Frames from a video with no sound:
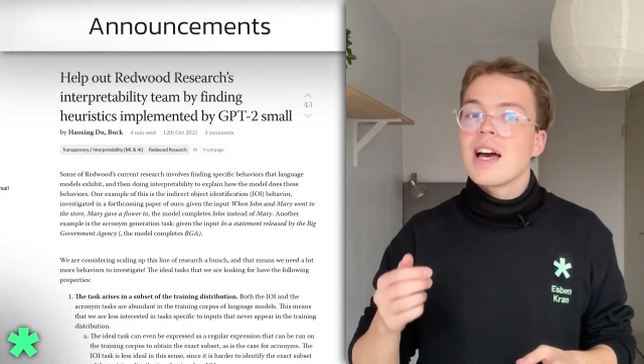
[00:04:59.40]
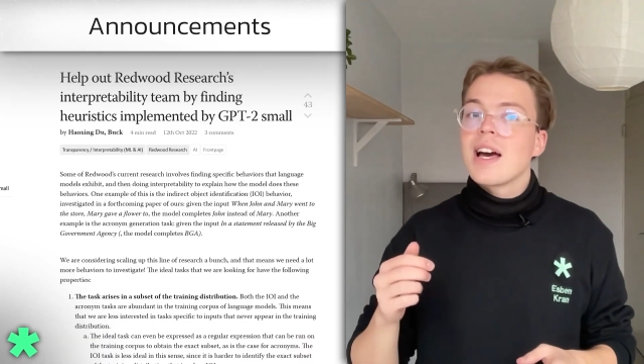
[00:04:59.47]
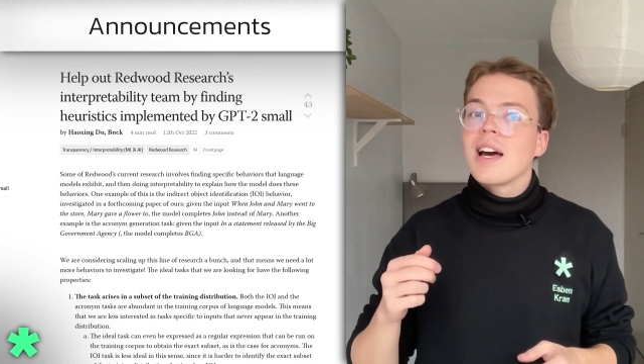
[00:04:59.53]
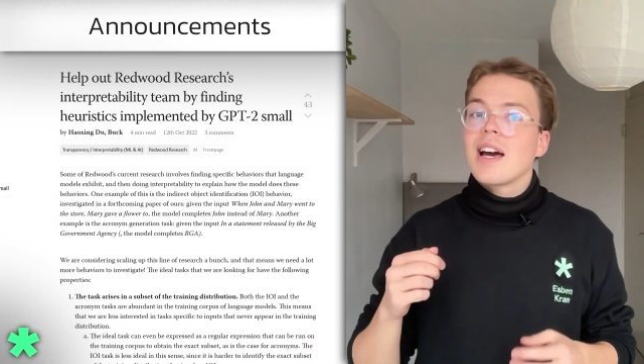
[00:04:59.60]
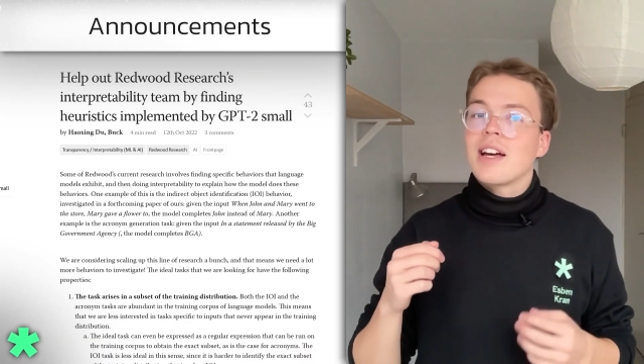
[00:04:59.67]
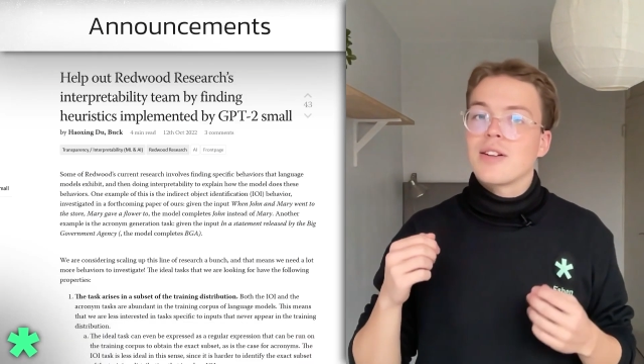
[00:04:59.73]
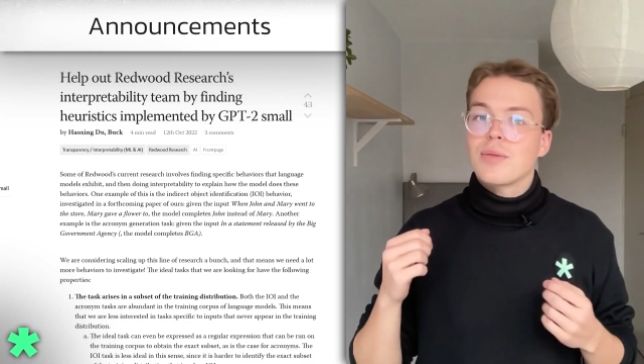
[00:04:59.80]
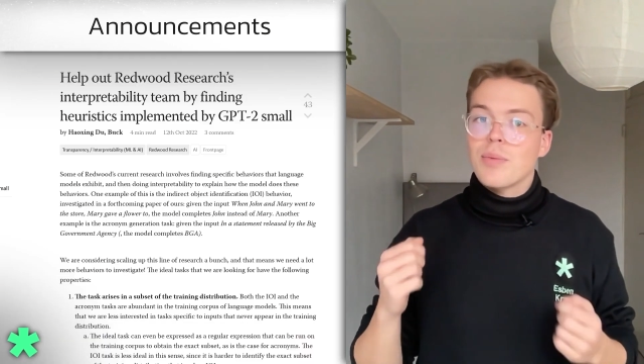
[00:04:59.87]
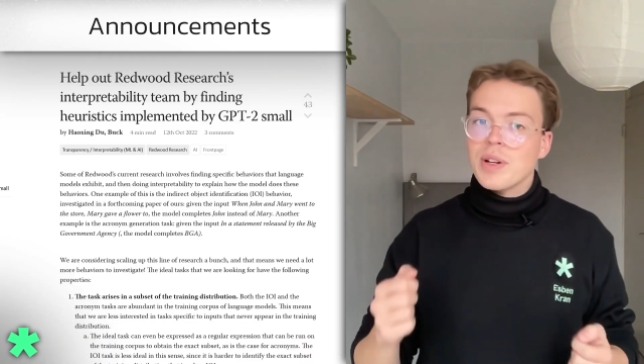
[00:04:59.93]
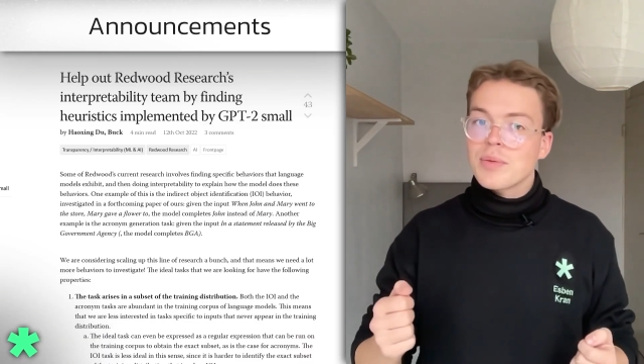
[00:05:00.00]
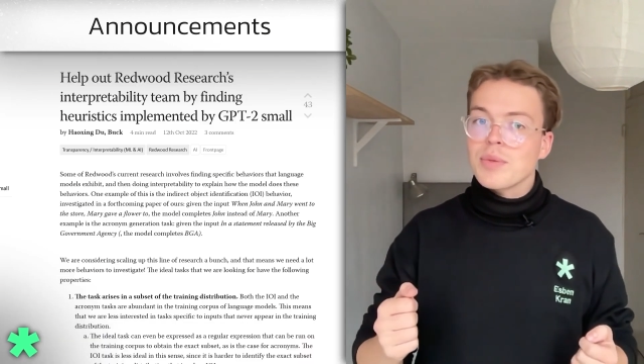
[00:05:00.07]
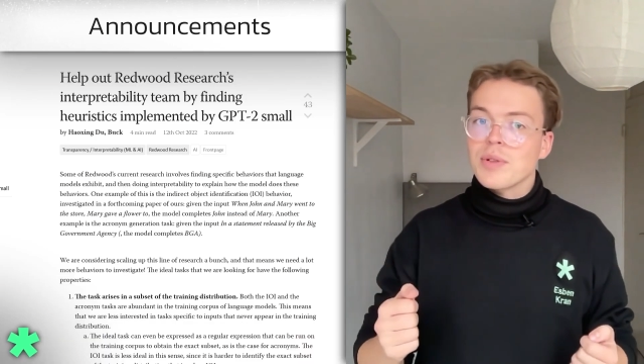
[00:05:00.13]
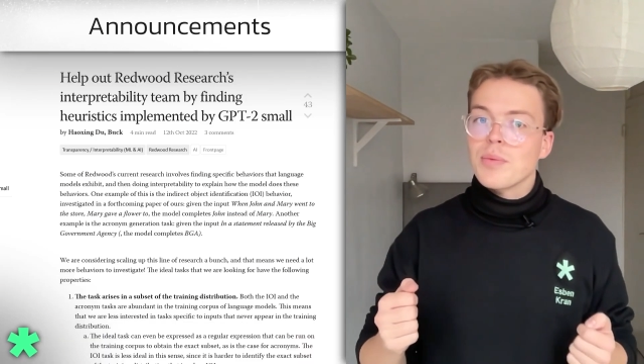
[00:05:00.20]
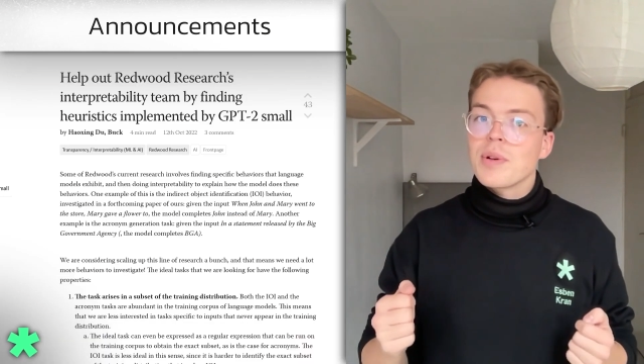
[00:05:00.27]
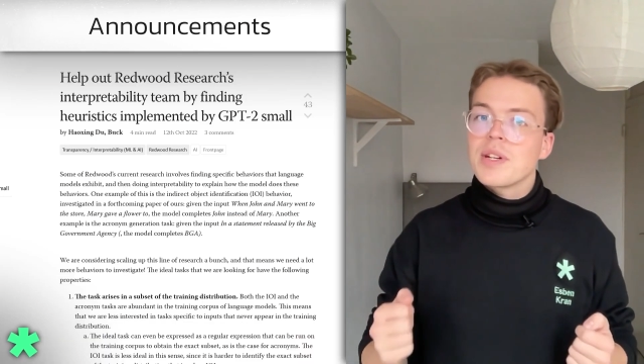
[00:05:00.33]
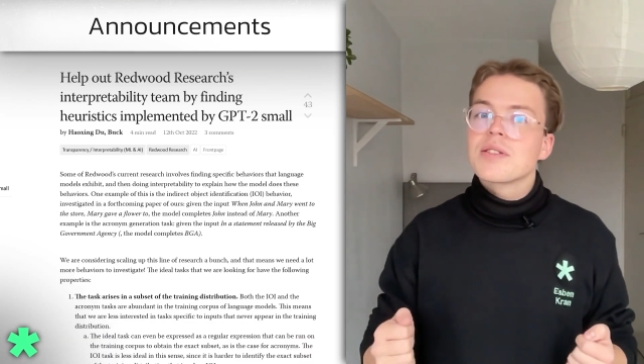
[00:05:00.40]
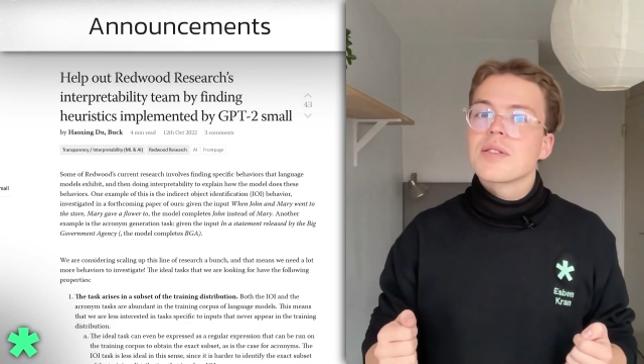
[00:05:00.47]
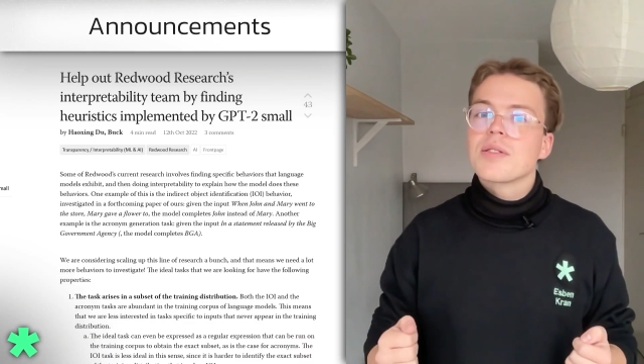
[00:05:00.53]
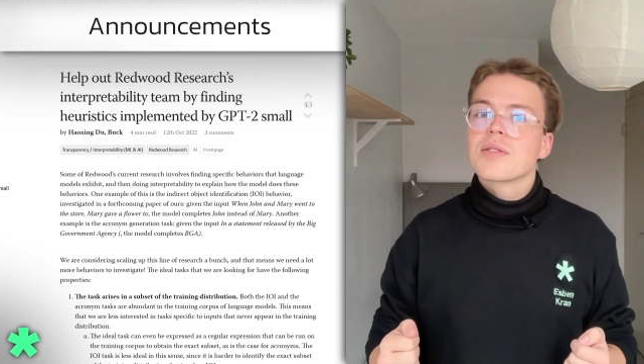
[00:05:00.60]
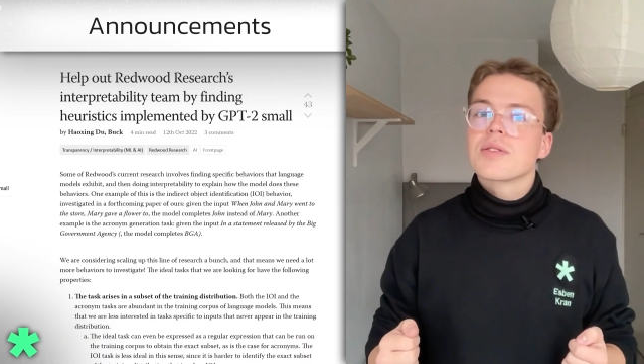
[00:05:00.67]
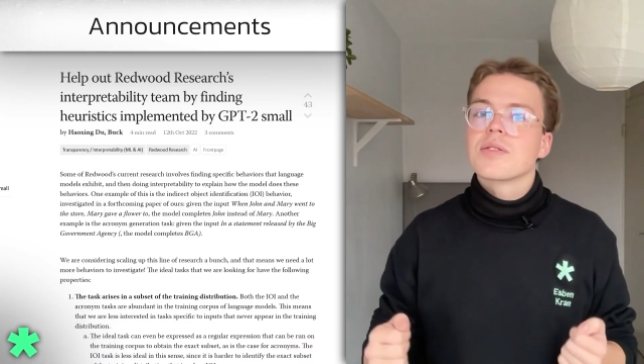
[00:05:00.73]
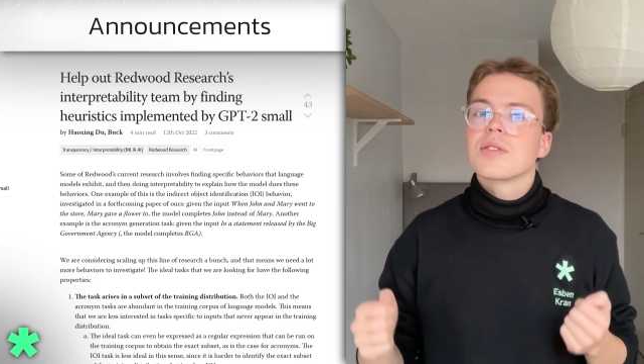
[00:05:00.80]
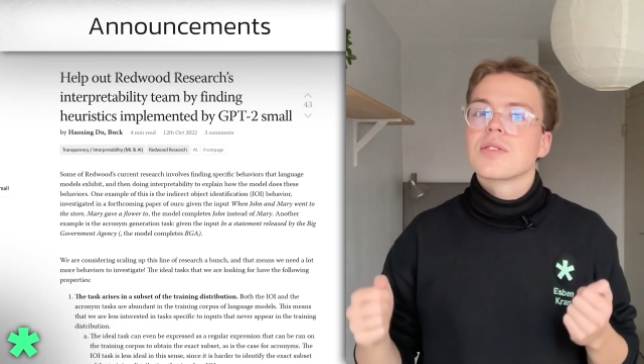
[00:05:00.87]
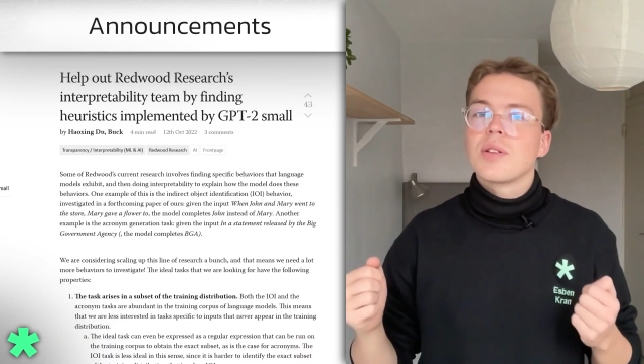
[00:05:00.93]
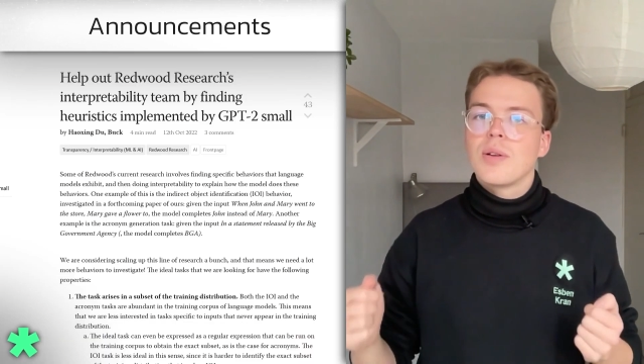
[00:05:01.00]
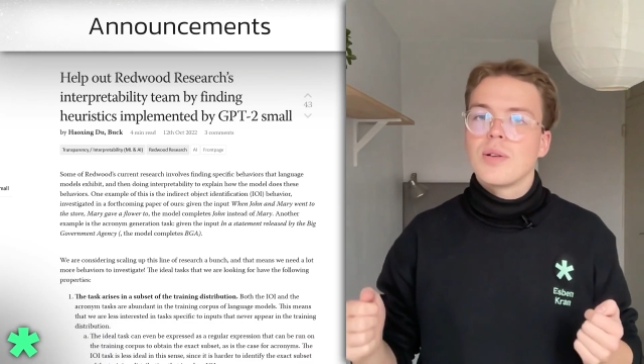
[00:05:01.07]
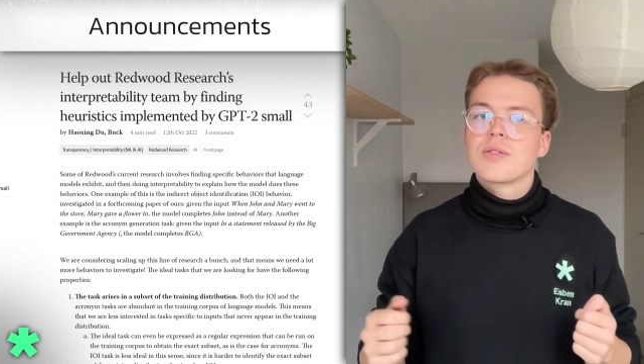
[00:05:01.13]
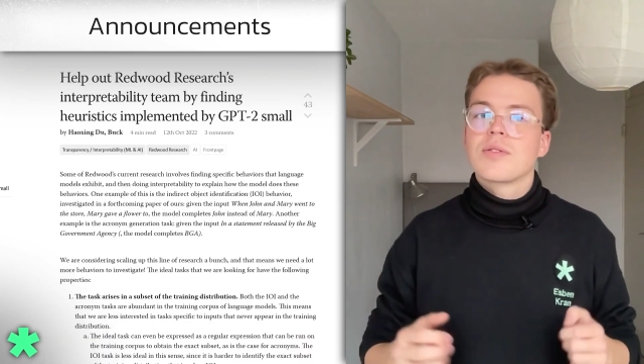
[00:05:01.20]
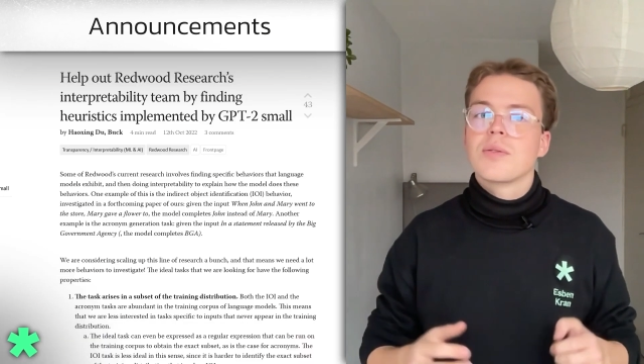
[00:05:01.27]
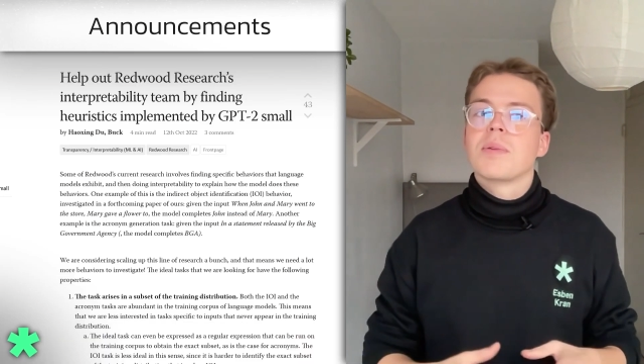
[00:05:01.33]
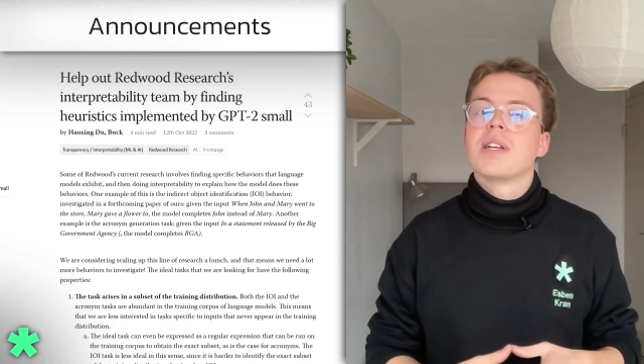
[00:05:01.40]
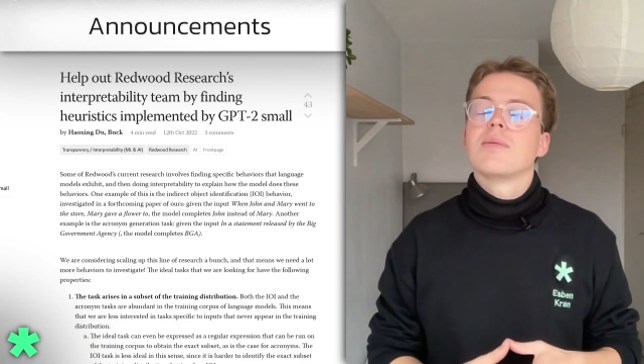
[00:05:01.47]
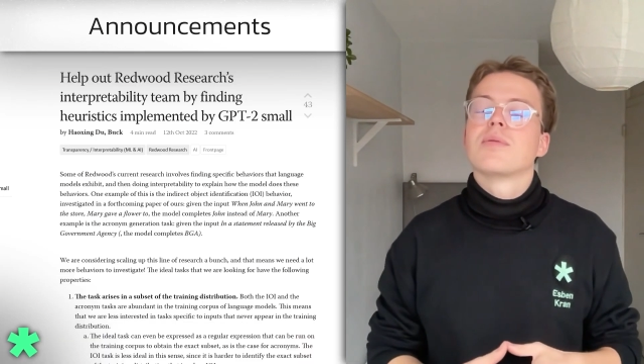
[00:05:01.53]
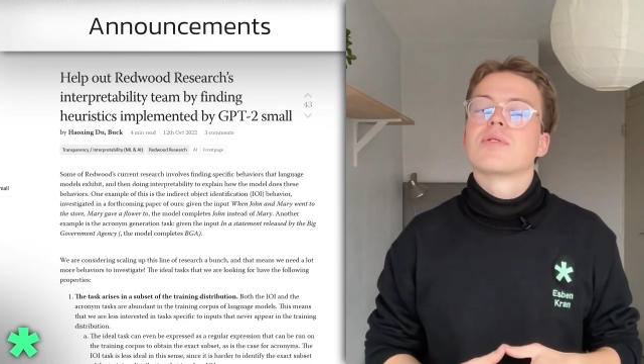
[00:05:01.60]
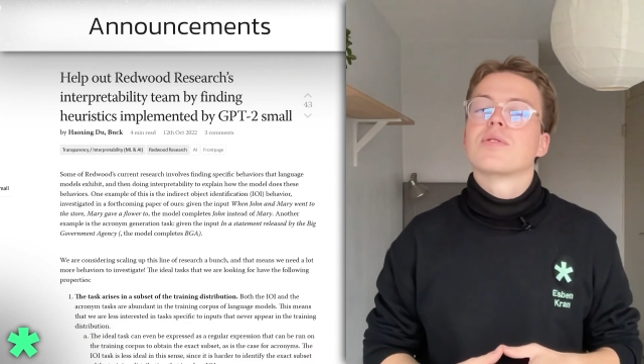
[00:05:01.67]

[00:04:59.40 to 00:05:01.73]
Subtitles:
and Redwood Research calls for people